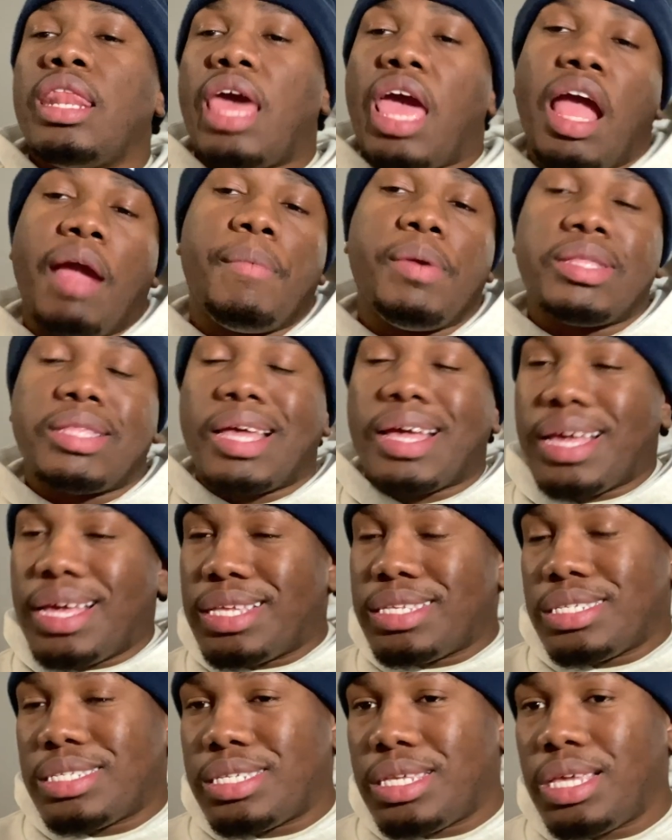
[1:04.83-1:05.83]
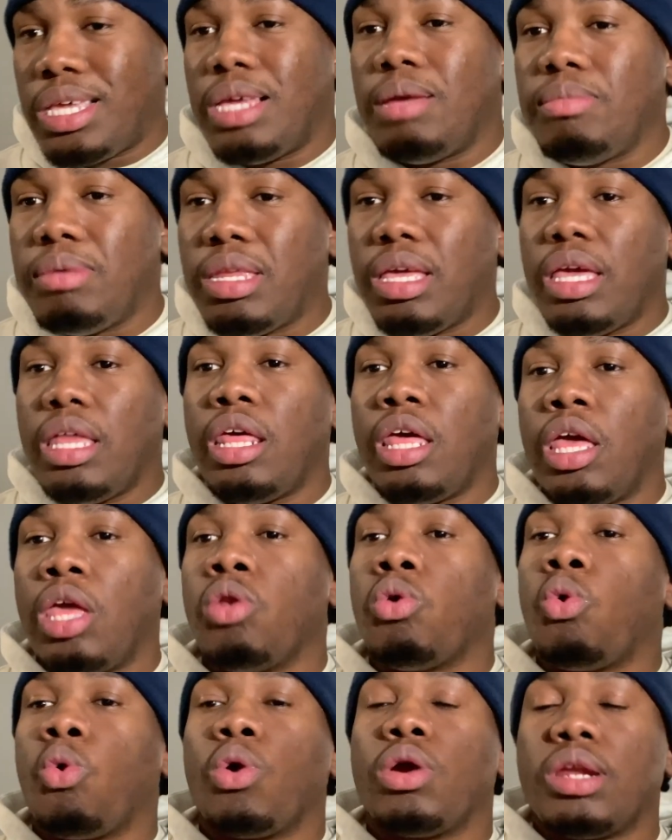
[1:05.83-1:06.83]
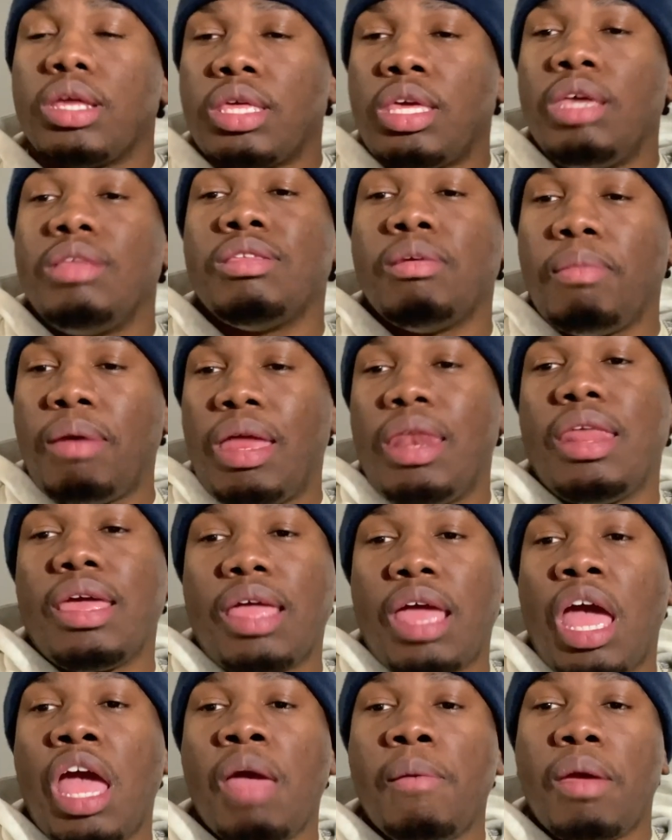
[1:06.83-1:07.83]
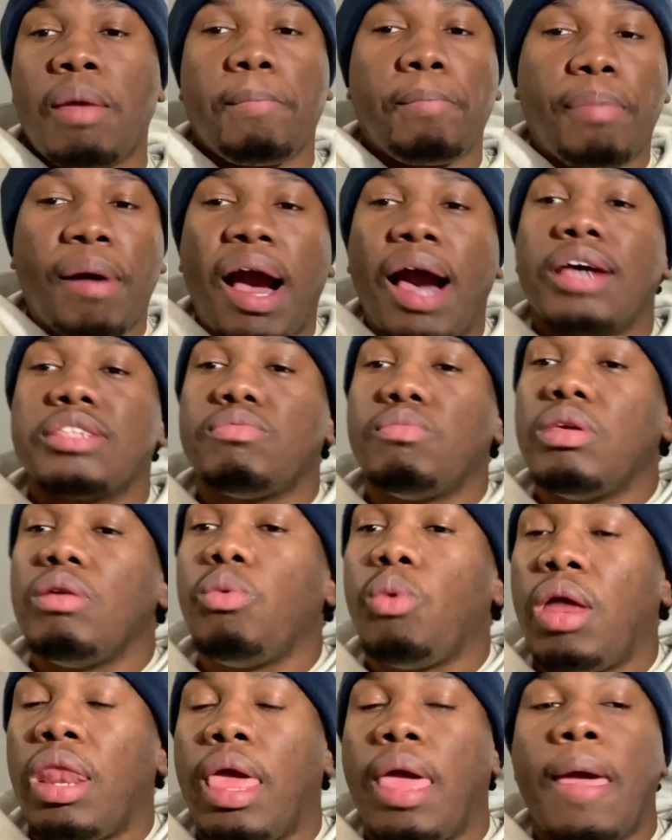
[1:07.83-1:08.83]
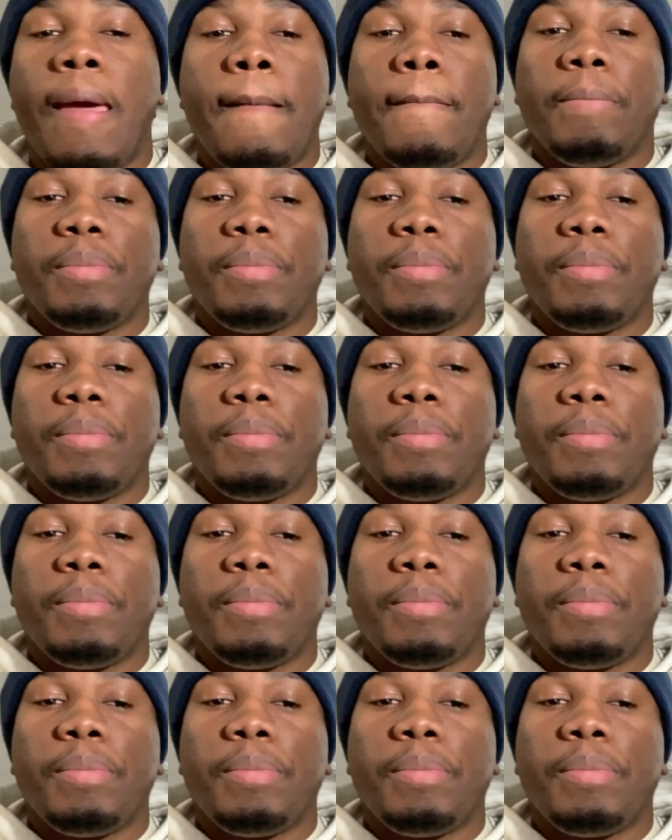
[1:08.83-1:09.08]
and everything his team needed in order to keep them in the game and possibly win it.